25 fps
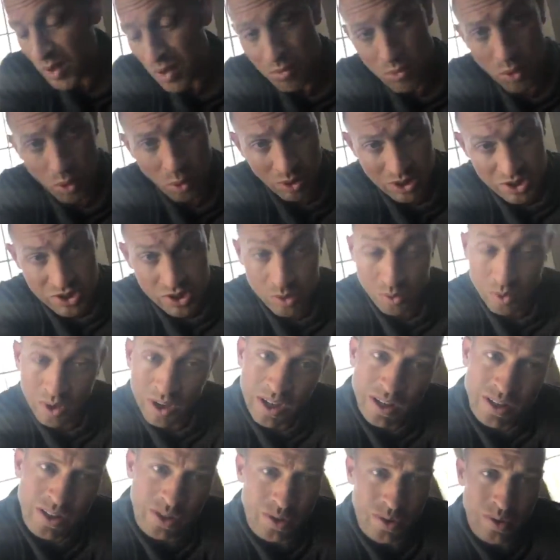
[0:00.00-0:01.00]
But what you
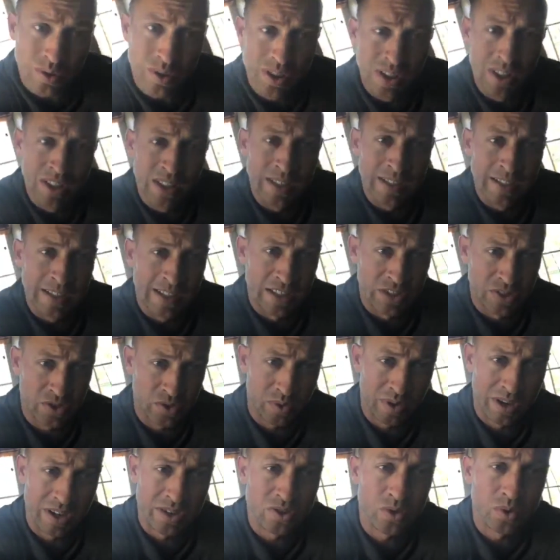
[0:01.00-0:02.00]
want to do is
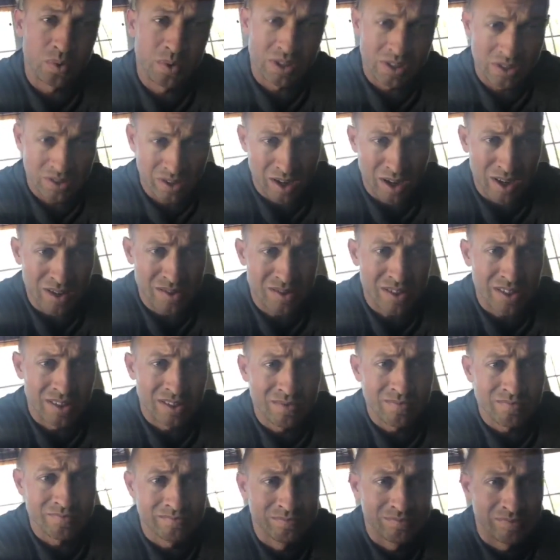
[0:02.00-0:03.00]
train to
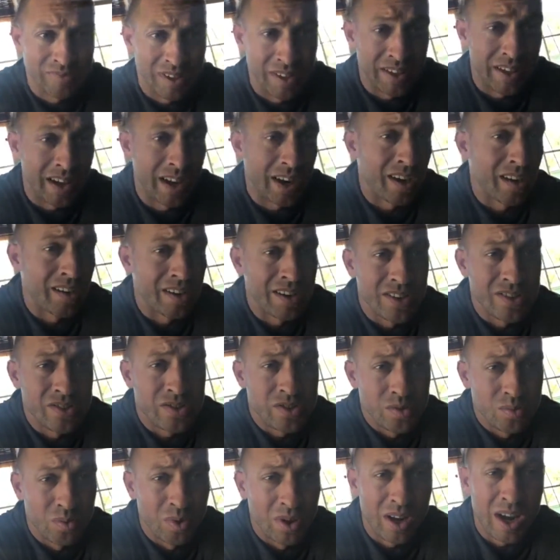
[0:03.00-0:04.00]
exhaustion in the
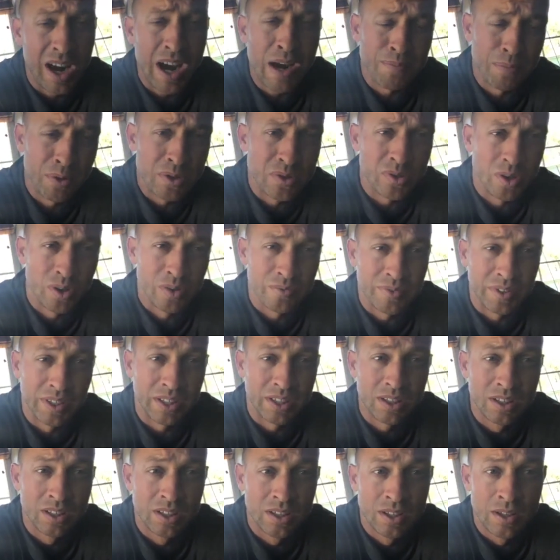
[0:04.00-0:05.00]
areas you want
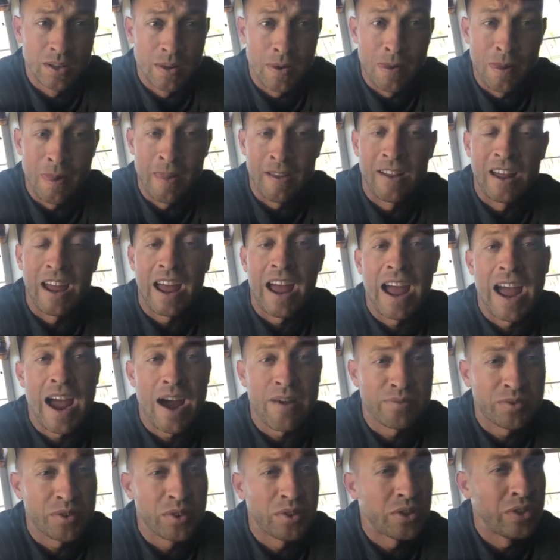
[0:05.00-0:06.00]
hypertrophy
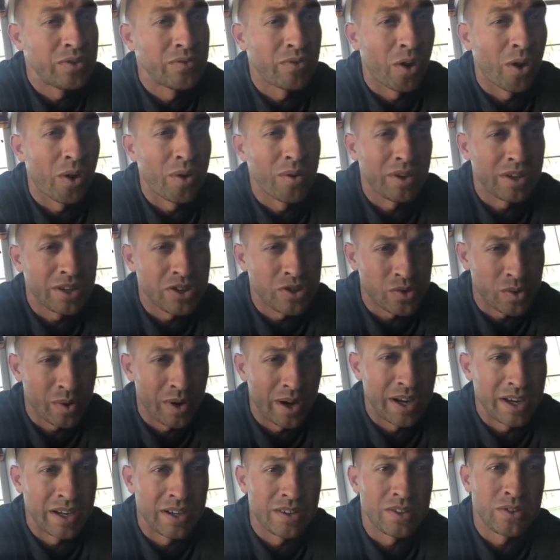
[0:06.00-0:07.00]
after you've already
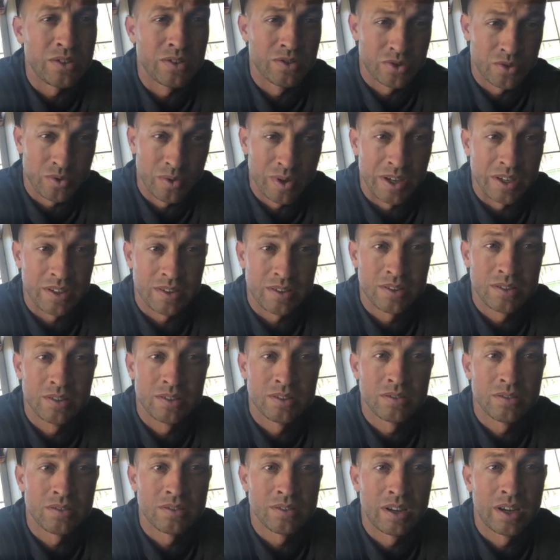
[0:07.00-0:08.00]
trained your strength,
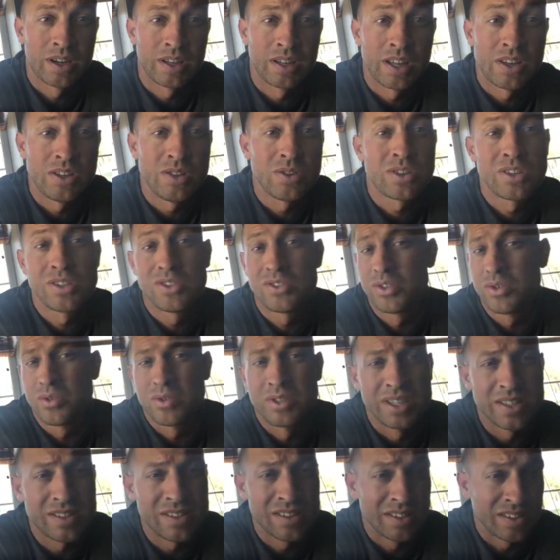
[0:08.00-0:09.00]
right? And you can do
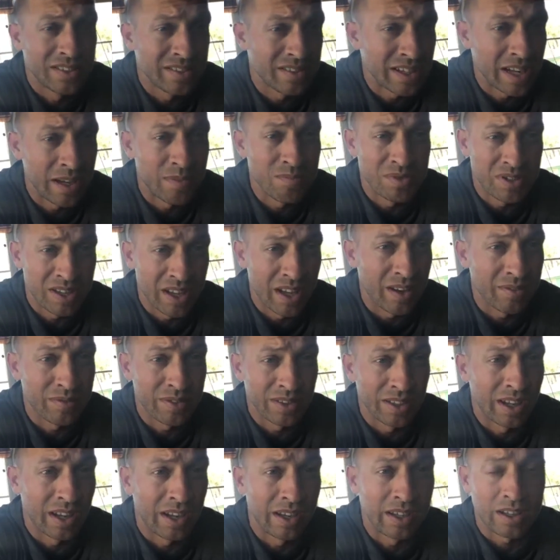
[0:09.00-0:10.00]
this in the same set if
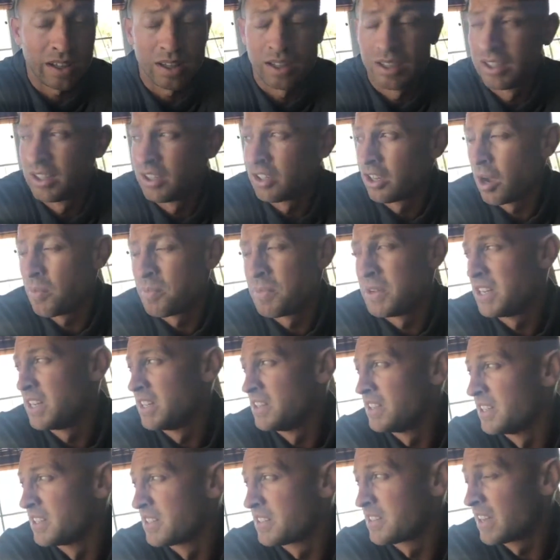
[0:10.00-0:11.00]
you like. I mean,
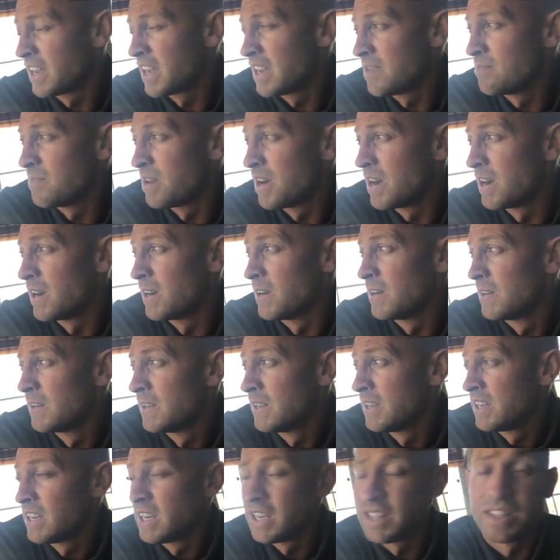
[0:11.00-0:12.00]
in the
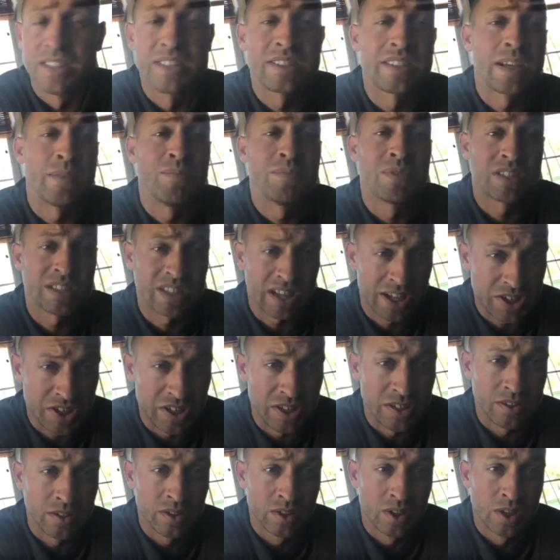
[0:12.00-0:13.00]
same session.